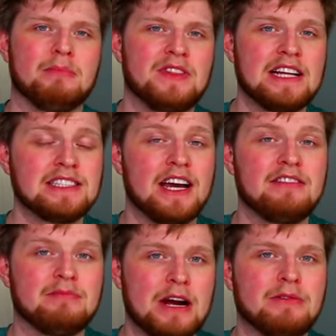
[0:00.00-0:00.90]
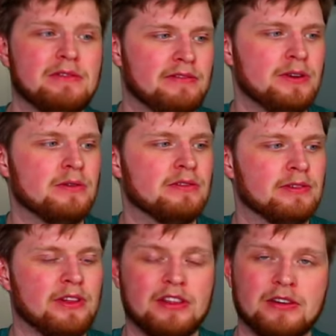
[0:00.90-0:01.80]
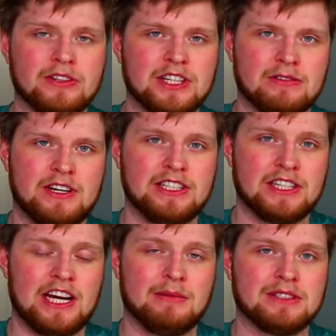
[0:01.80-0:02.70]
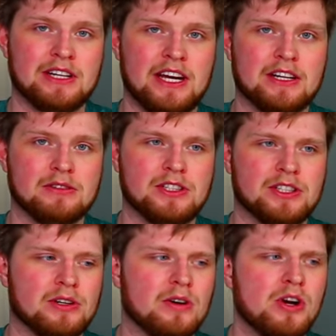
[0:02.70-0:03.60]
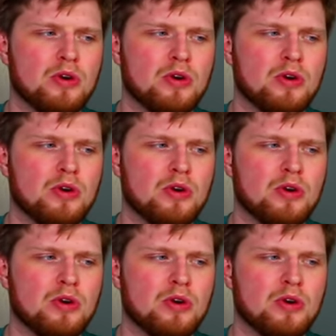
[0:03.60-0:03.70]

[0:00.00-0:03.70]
But that's kind of my review for the third generation Amazon Echo Show.